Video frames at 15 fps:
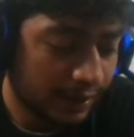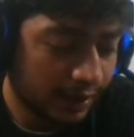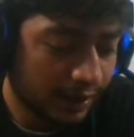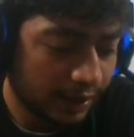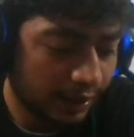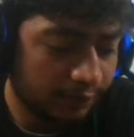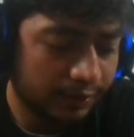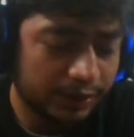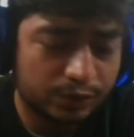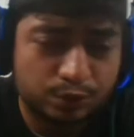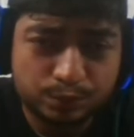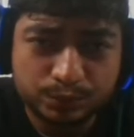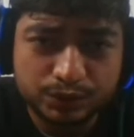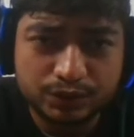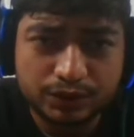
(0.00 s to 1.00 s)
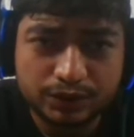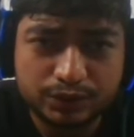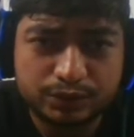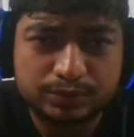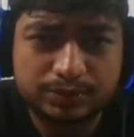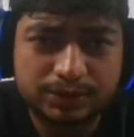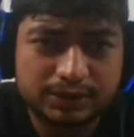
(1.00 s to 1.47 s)
And when
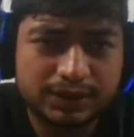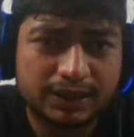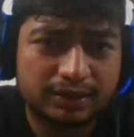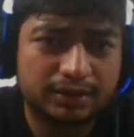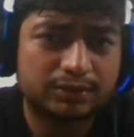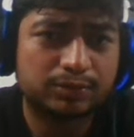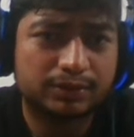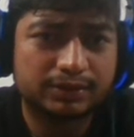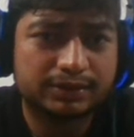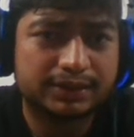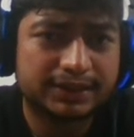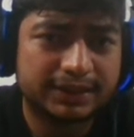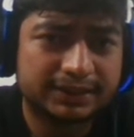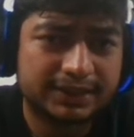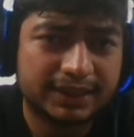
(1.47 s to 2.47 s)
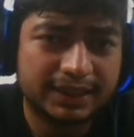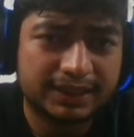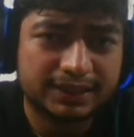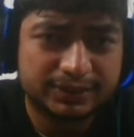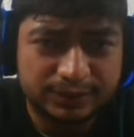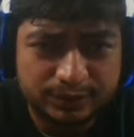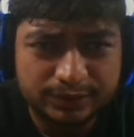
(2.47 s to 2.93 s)
Tombstone died, it spawned three
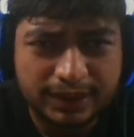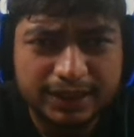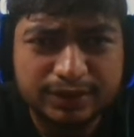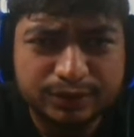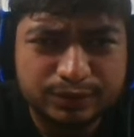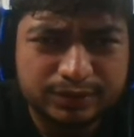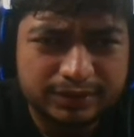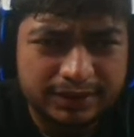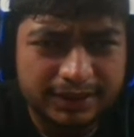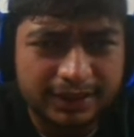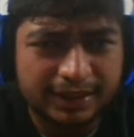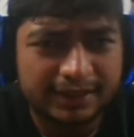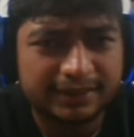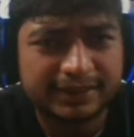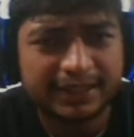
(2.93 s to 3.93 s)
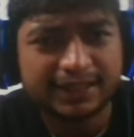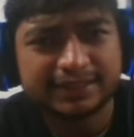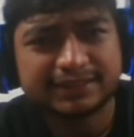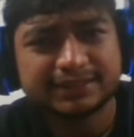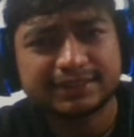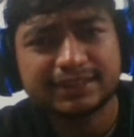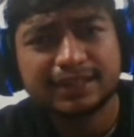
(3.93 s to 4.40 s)
skeletons. So that's good. They are
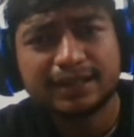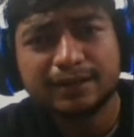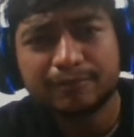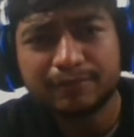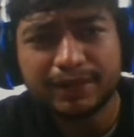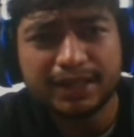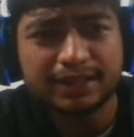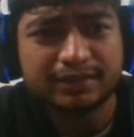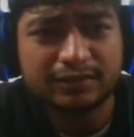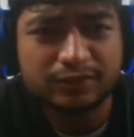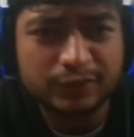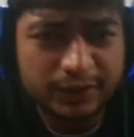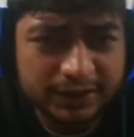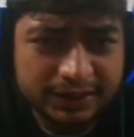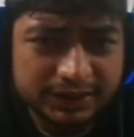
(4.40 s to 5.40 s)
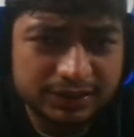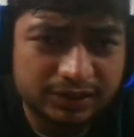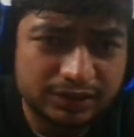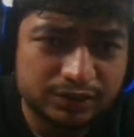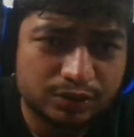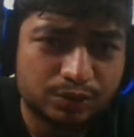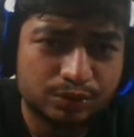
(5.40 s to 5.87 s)
just making the furnace
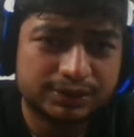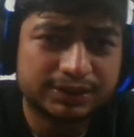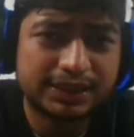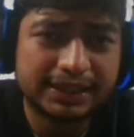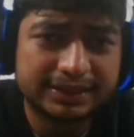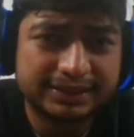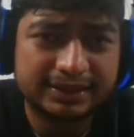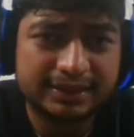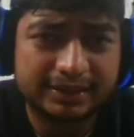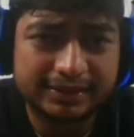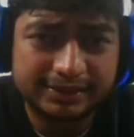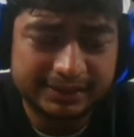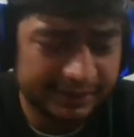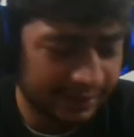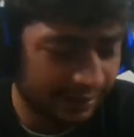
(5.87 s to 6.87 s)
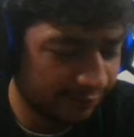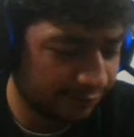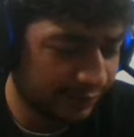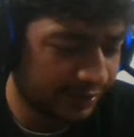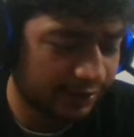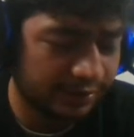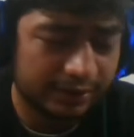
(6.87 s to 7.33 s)
also looks like same
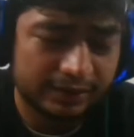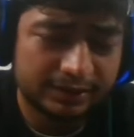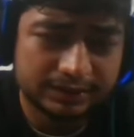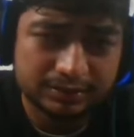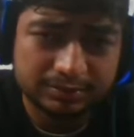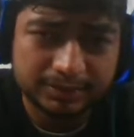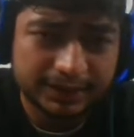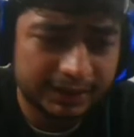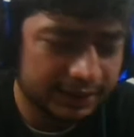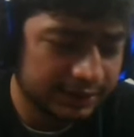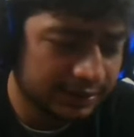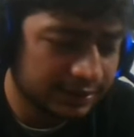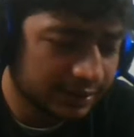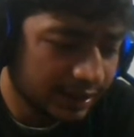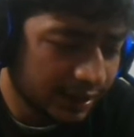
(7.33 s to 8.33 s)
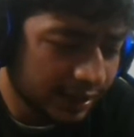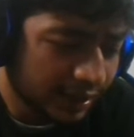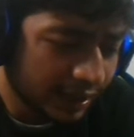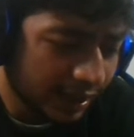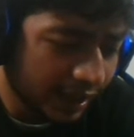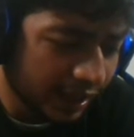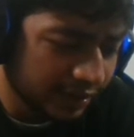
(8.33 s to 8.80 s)
with all other buildings,
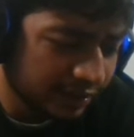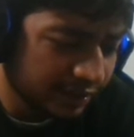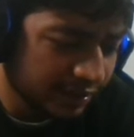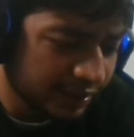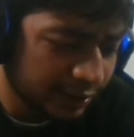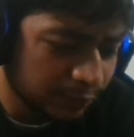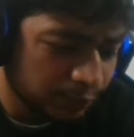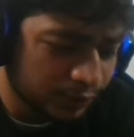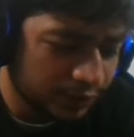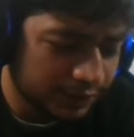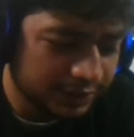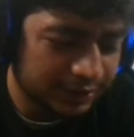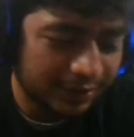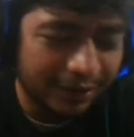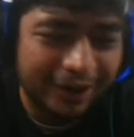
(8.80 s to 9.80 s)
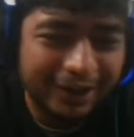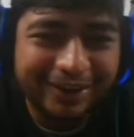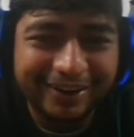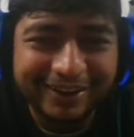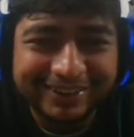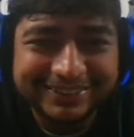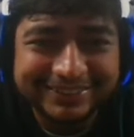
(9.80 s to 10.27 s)
and the hit point is
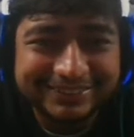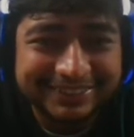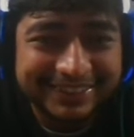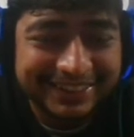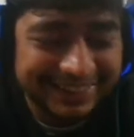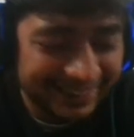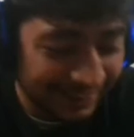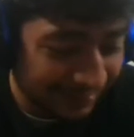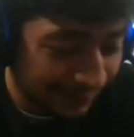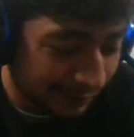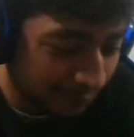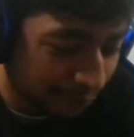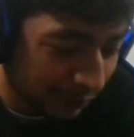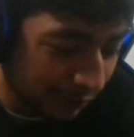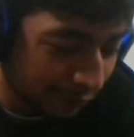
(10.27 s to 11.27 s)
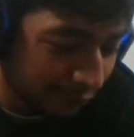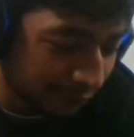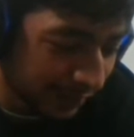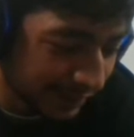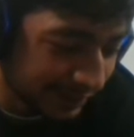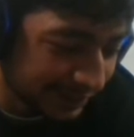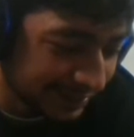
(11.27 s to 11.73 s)
also getting up by
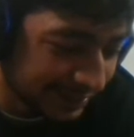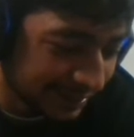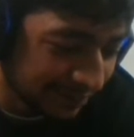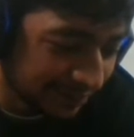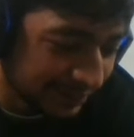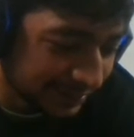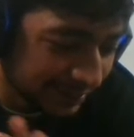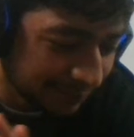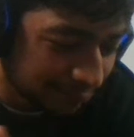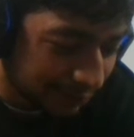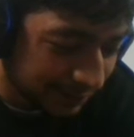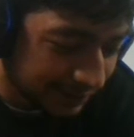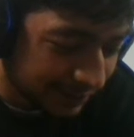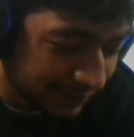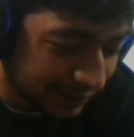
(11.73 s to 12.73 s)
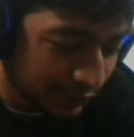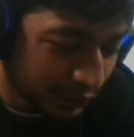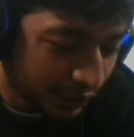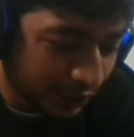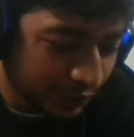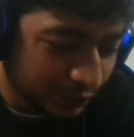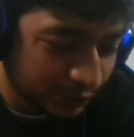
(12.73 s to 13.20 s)
minus 17%
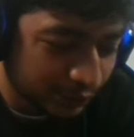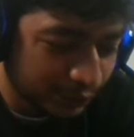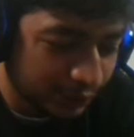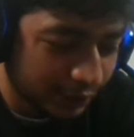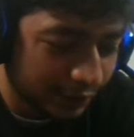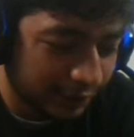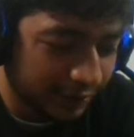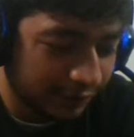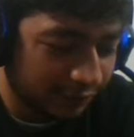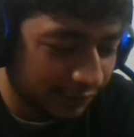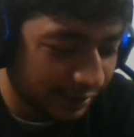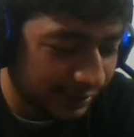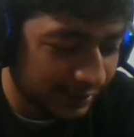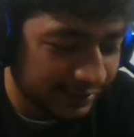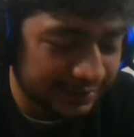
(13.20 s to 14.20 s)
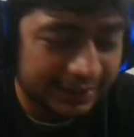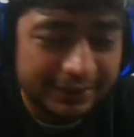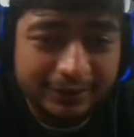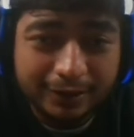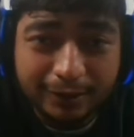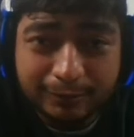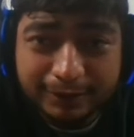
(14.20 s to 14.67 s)
to the furnace
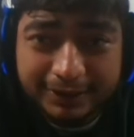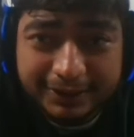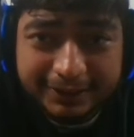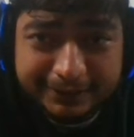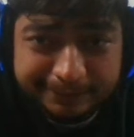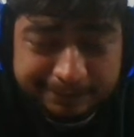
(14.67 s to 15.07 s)
and Goblin Hut,